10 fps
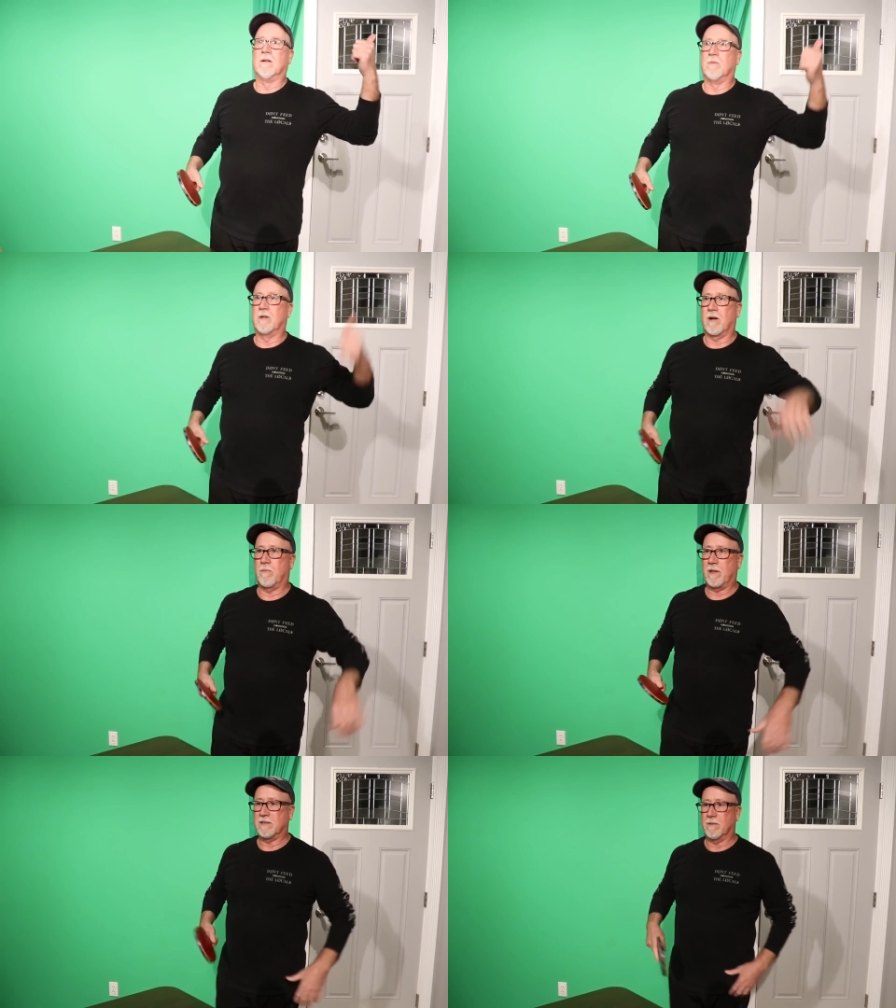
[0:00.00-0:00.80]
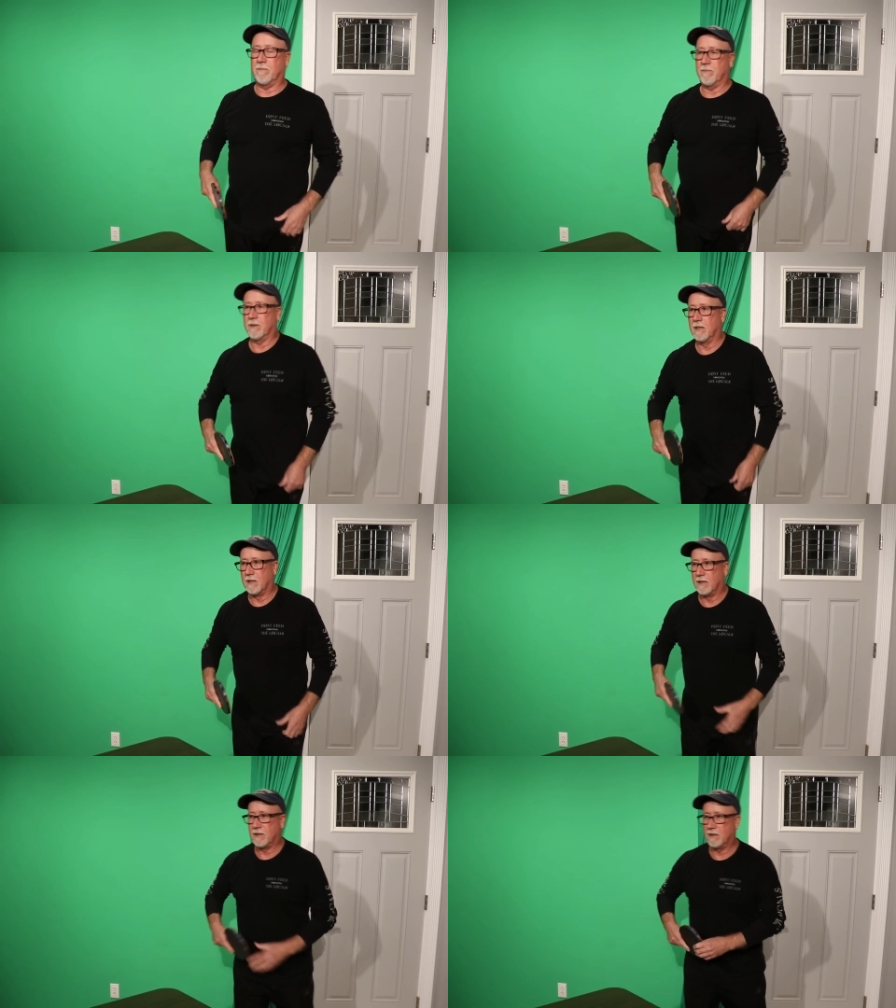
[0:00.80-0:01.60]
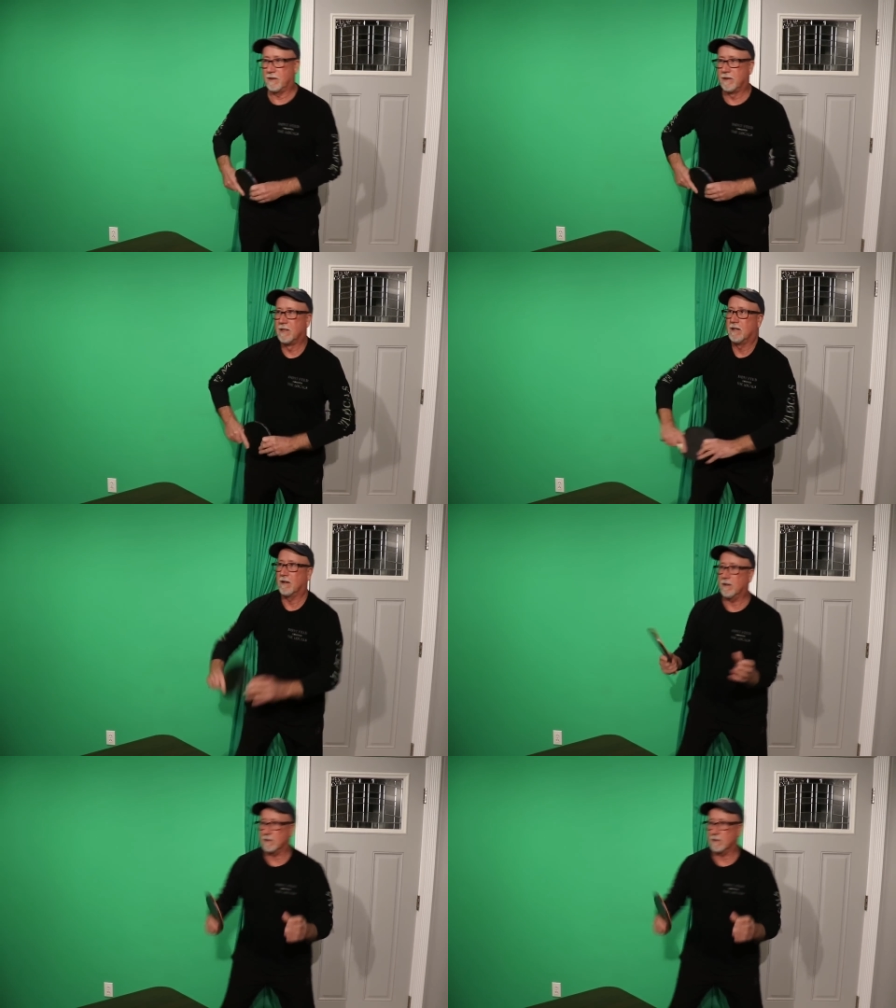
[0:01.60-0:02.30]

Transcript: we're gonna play some GTA. All